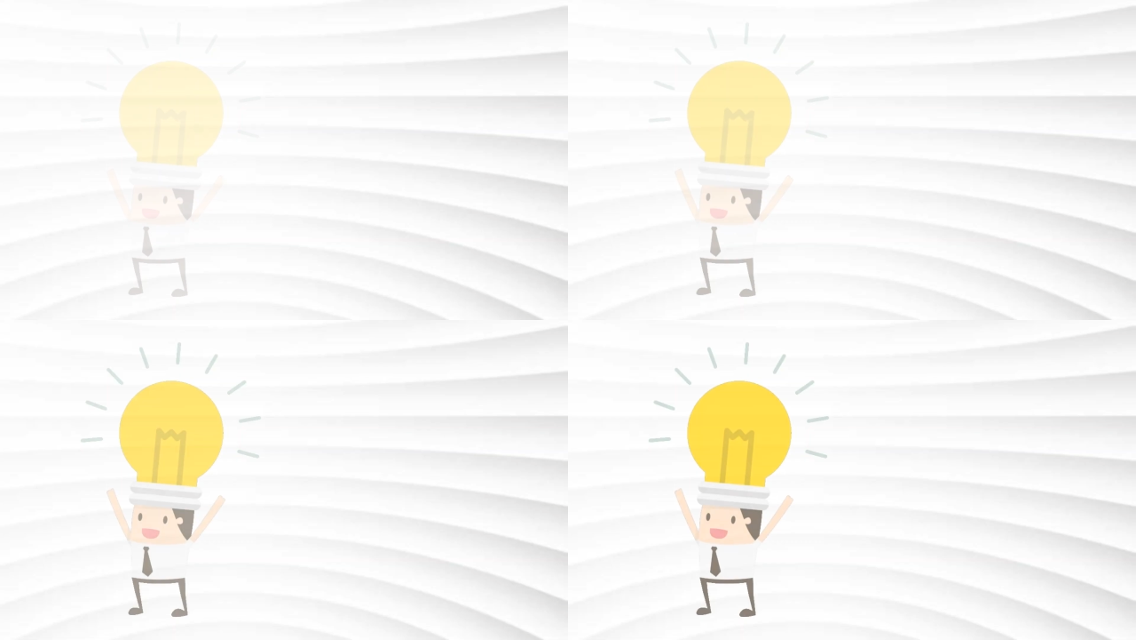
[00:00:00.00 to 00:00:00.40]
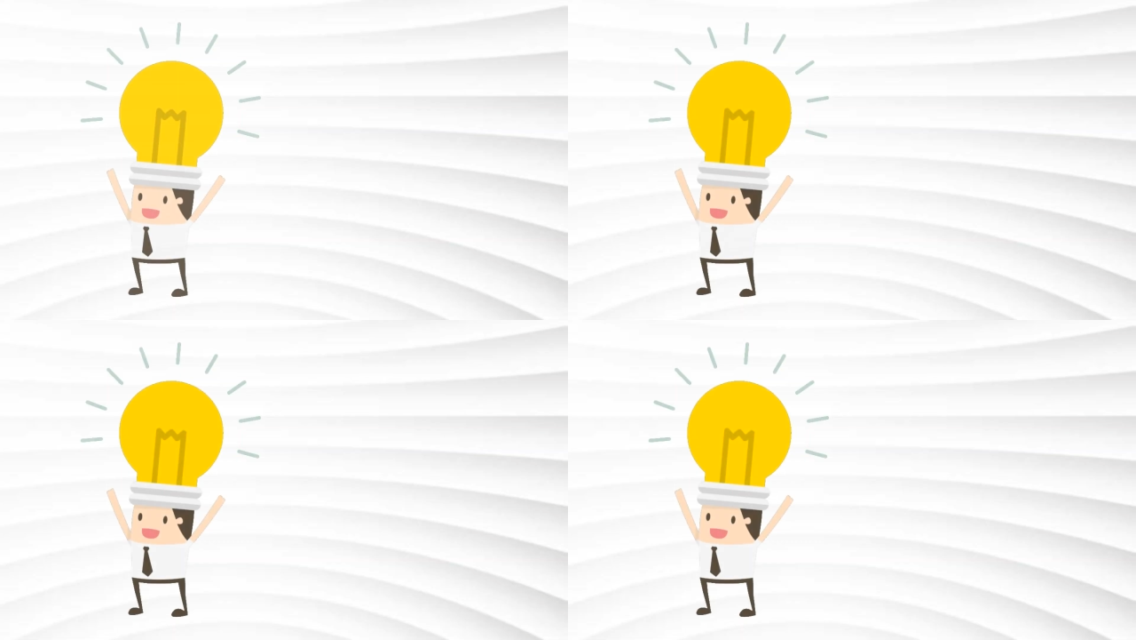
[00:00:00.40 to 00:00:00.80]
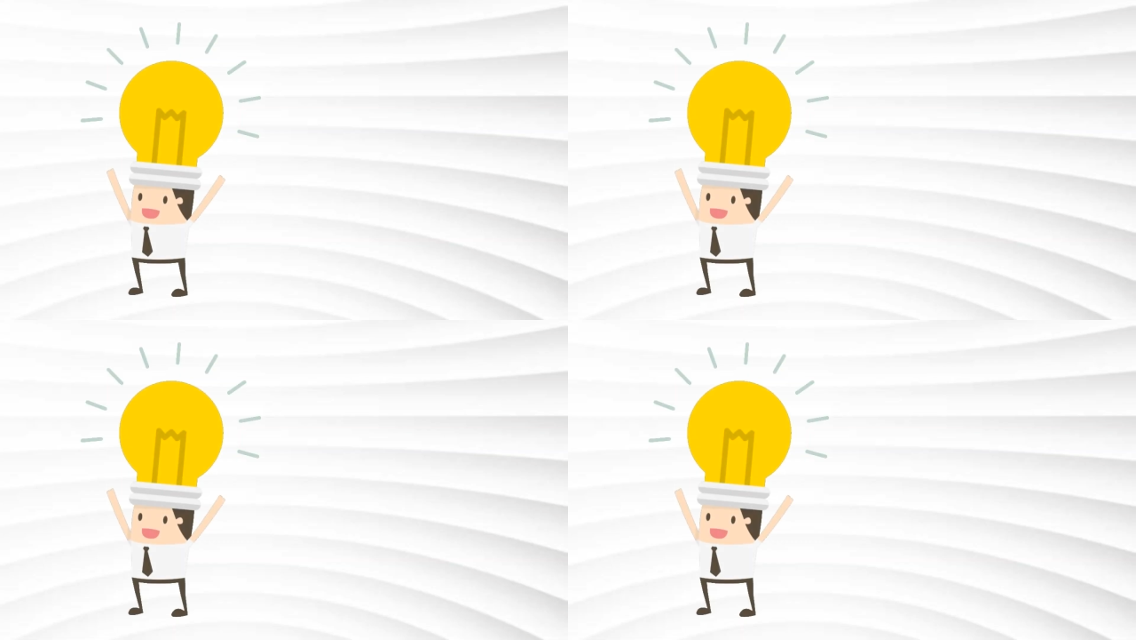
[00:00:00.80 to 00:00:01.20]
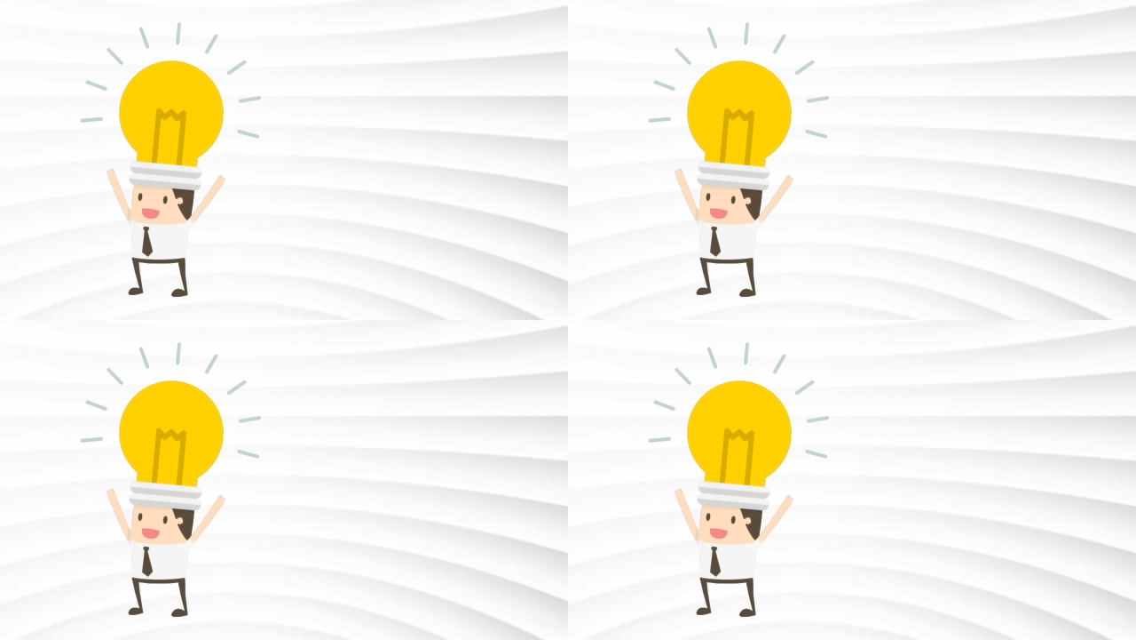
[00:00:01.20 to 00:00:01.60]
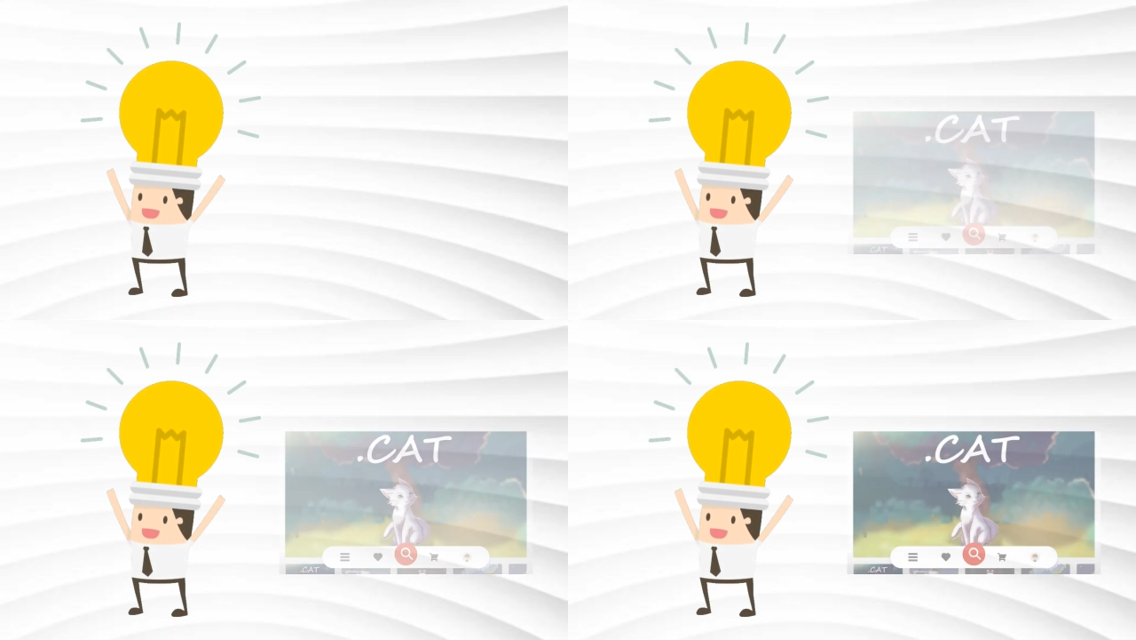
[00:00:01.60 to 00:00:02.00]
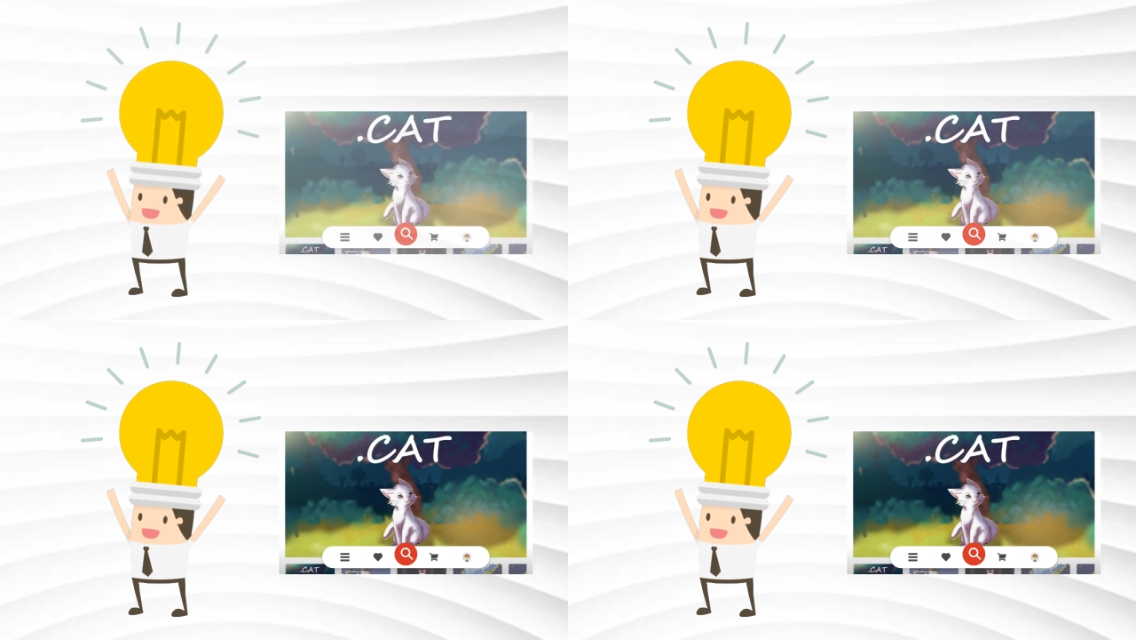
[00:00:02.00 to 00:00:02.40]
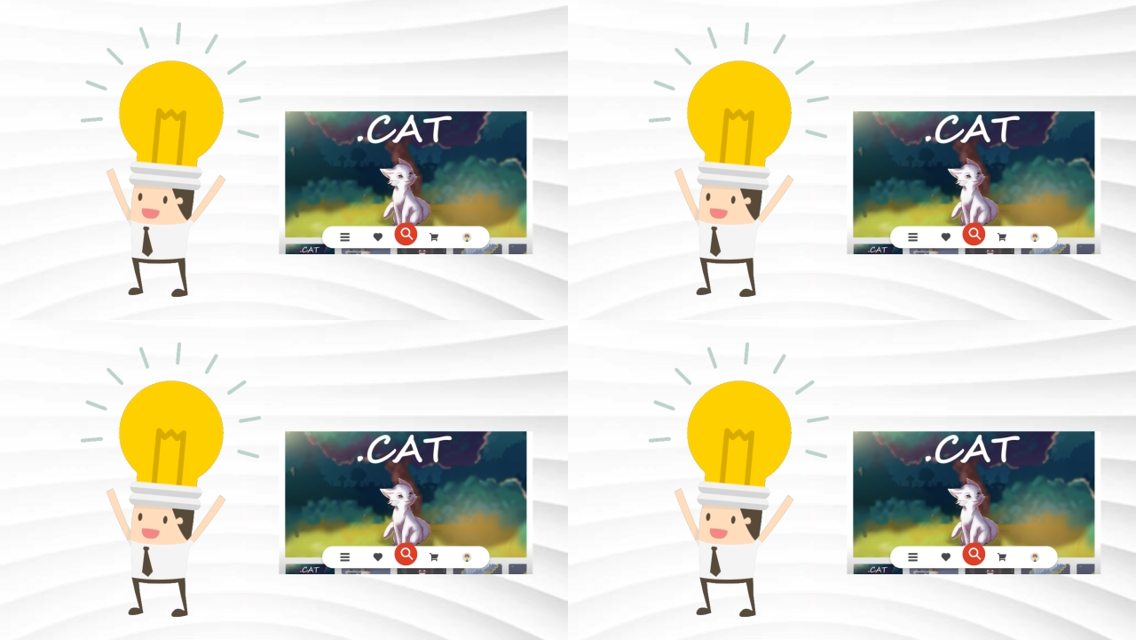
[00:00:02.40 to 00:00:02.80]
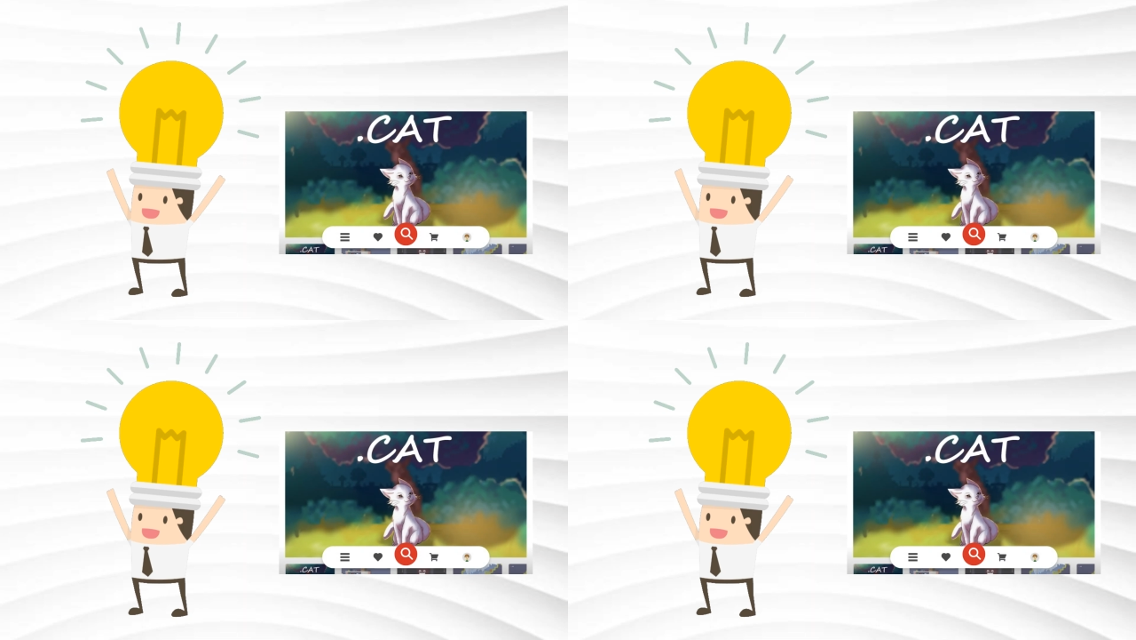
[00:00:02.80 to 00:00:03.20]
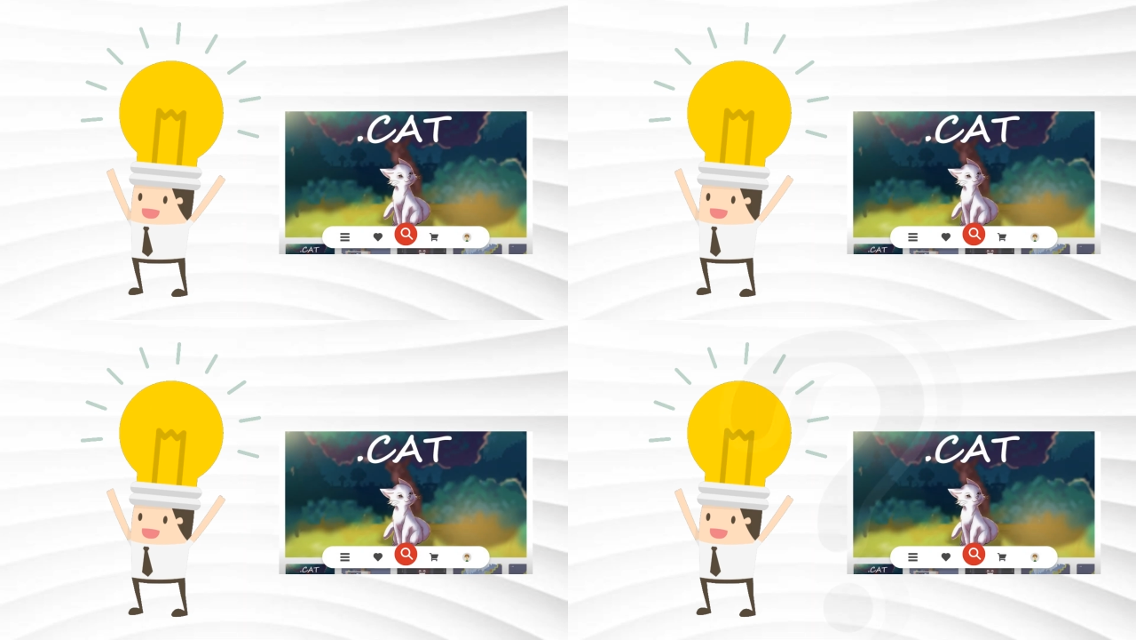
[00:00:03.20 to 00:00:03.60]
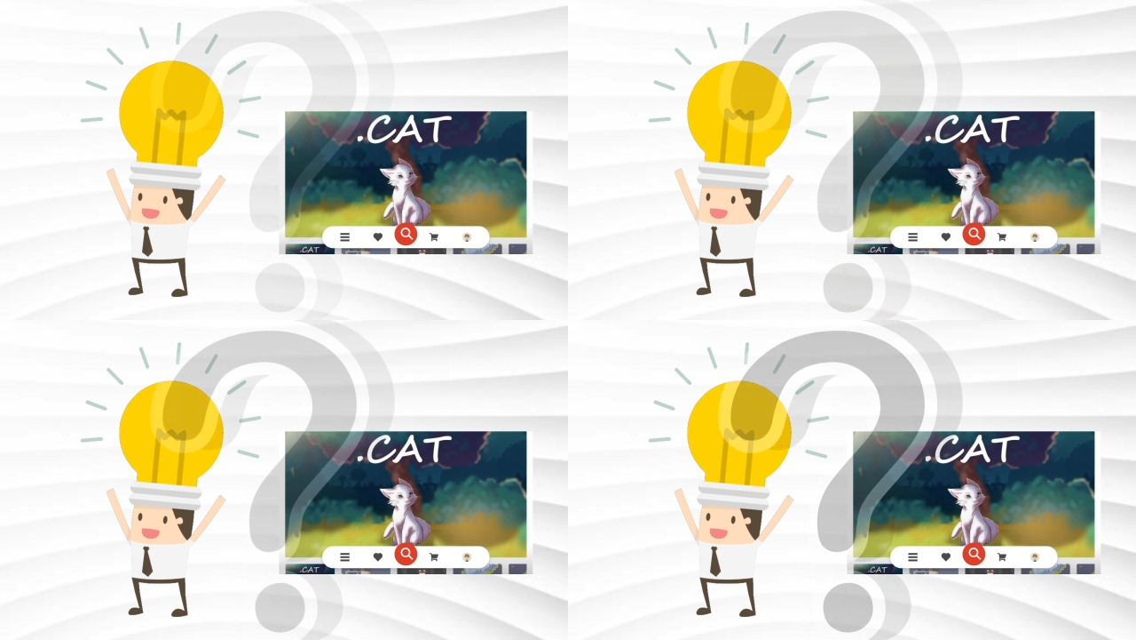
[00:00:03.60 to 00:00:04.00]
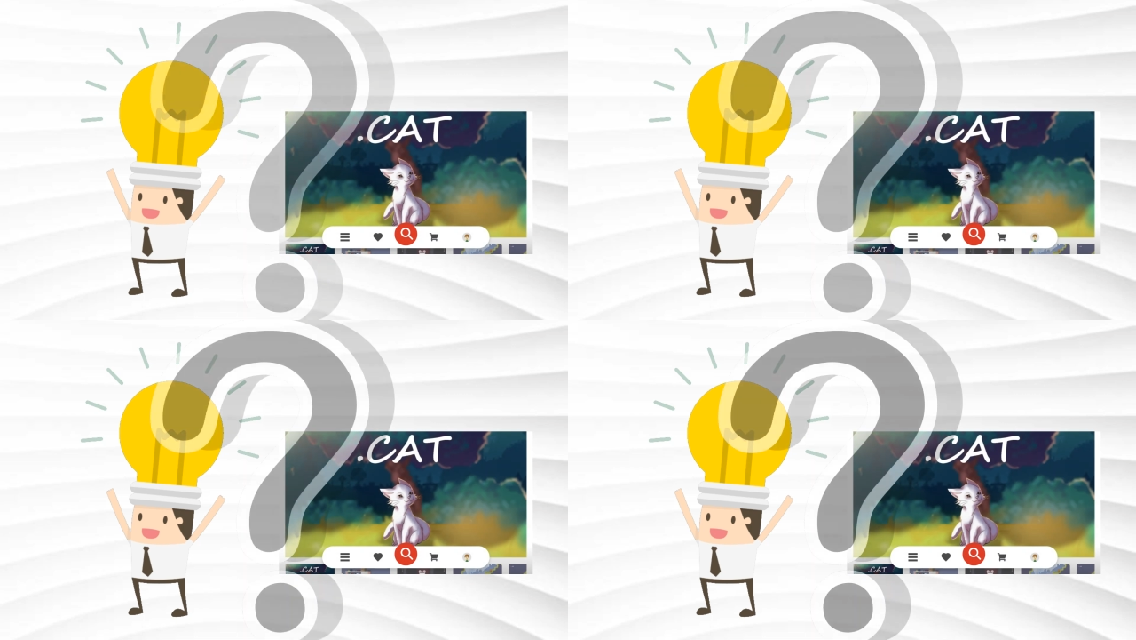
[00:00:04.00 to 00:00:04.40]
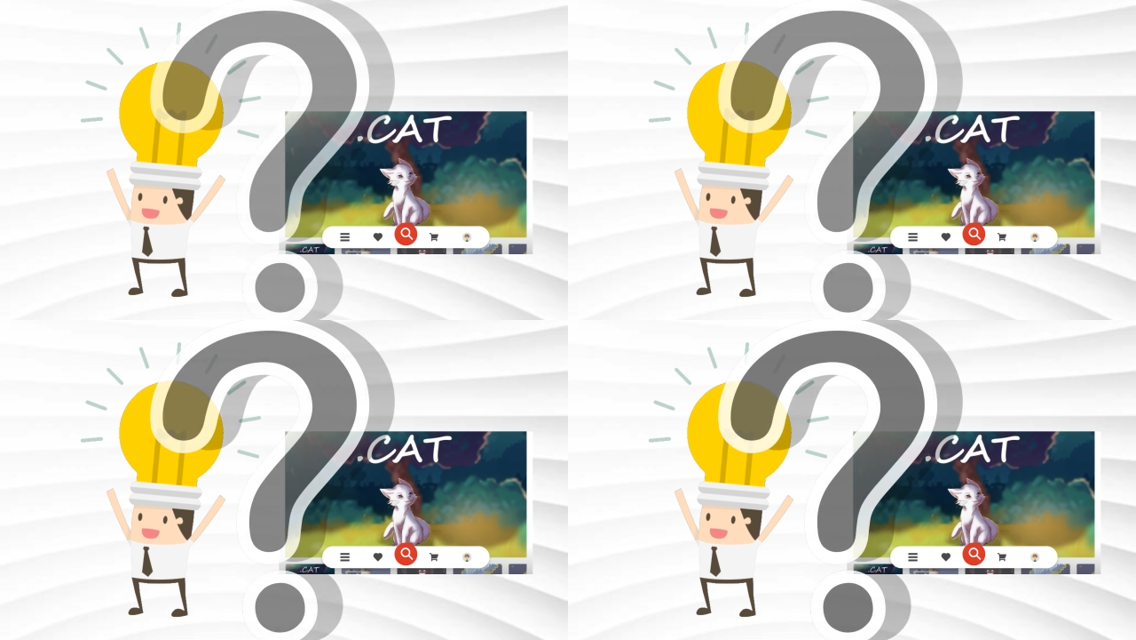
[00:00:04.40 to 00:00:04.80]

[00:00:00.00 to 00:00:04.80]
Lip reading: [unreadable: no face in view]